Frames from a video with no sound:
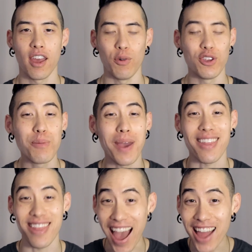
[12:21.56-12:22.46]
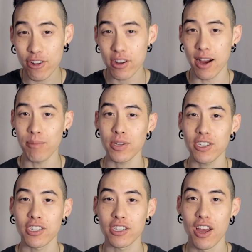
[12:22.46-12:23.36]
When you make that your
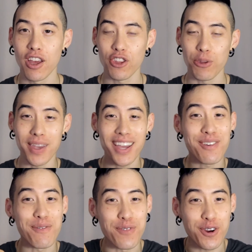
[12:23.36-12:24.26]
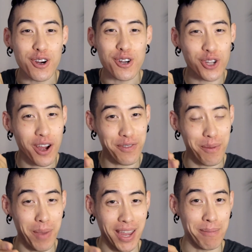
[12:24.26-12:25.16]
compass, you begin to verge off the
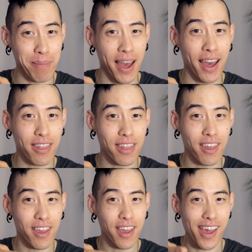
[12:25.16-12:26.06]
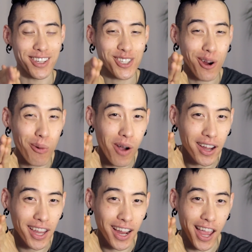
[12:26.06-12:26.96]
main path and start
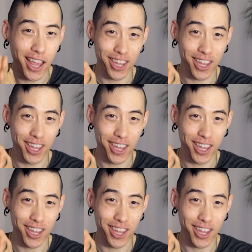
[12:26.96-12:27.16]
walking